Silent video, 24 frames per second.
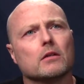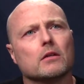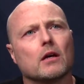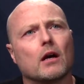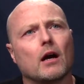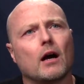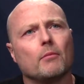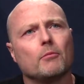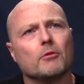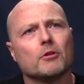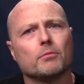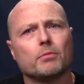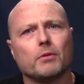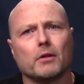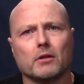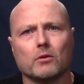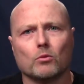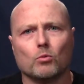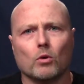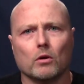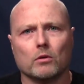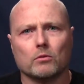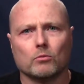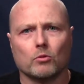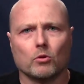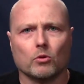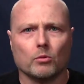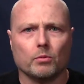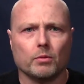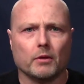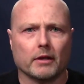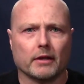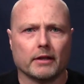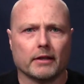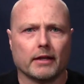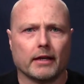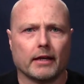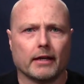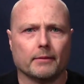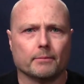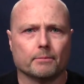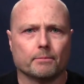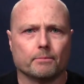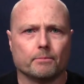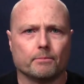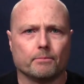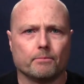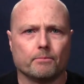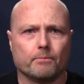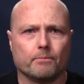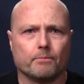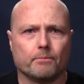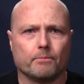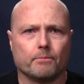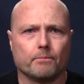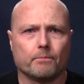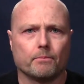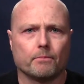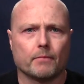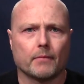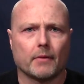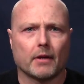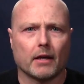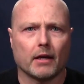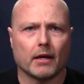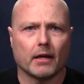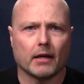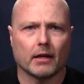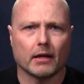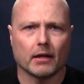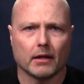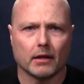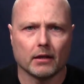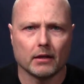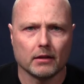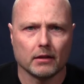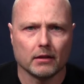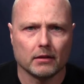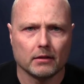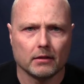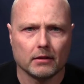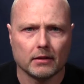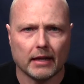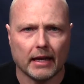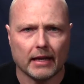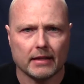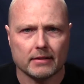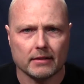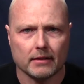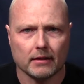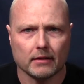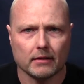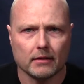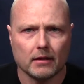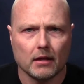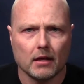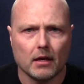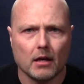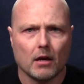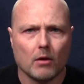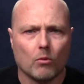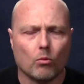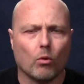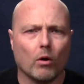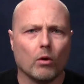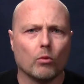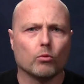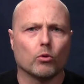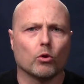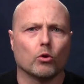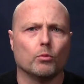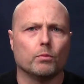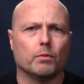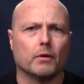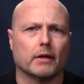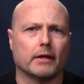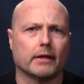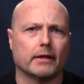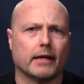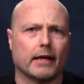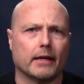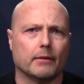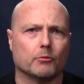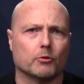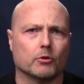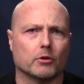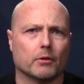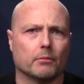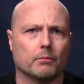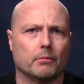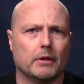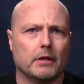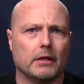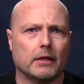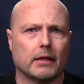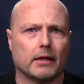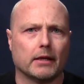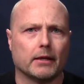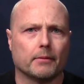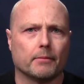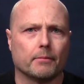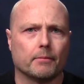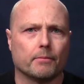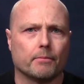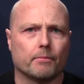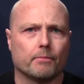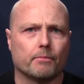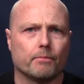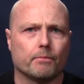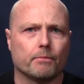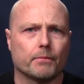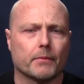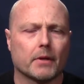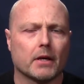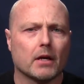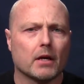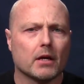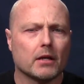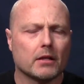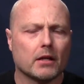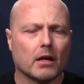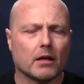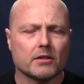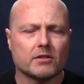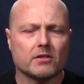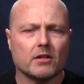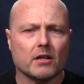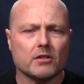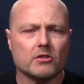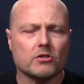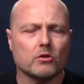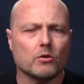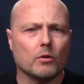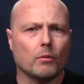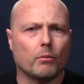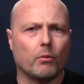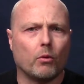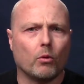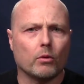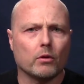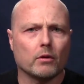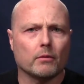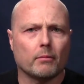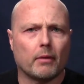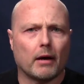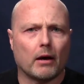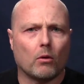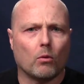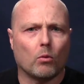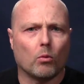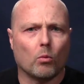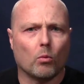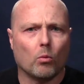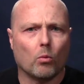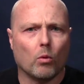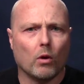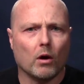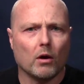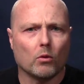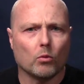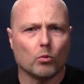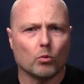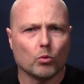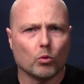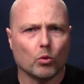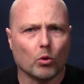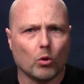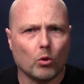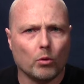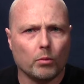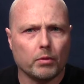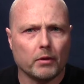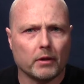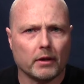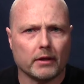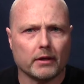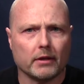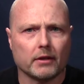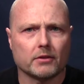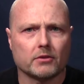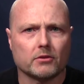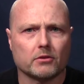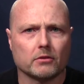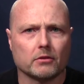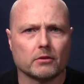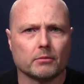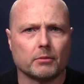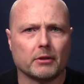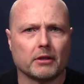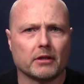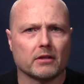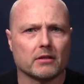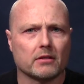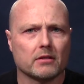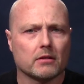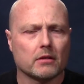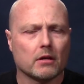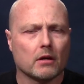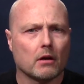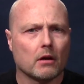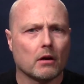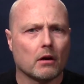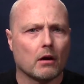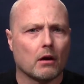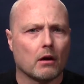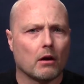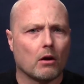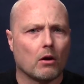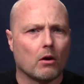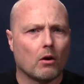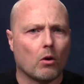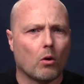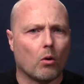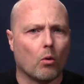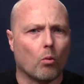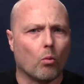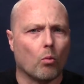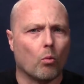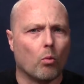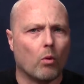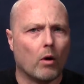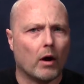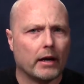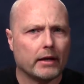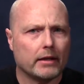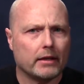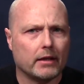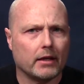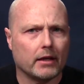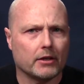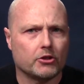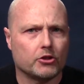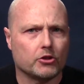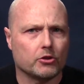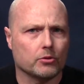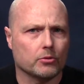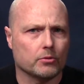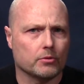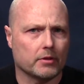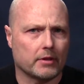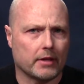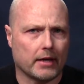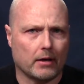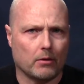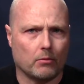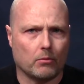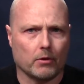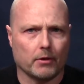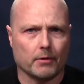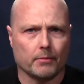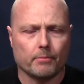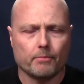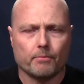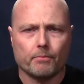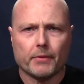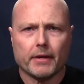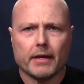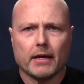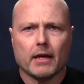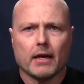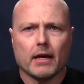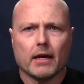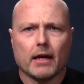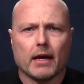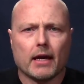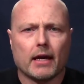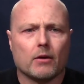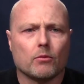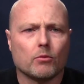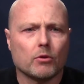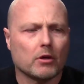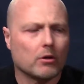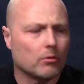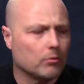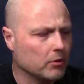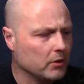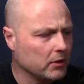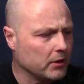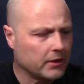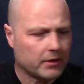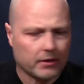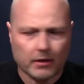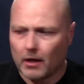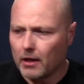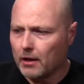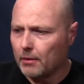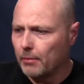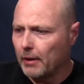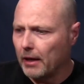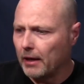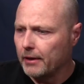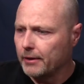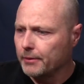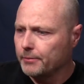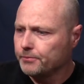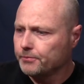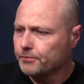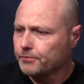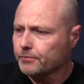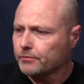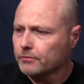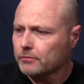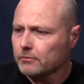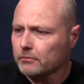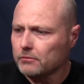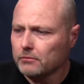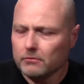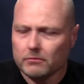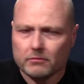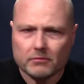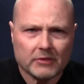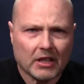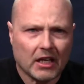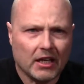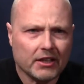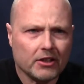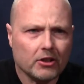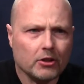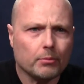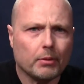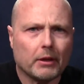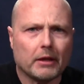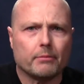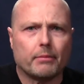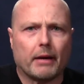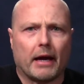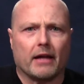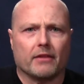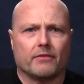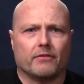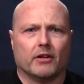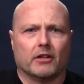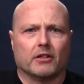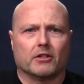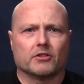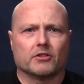I'm going to play one role-playing game. And that's it. What role-playing game would it be? Now, it's not so important about what role-playing it's going to be. It's why did I choose that one? And when I really thought about it, I could have played Pathfinder,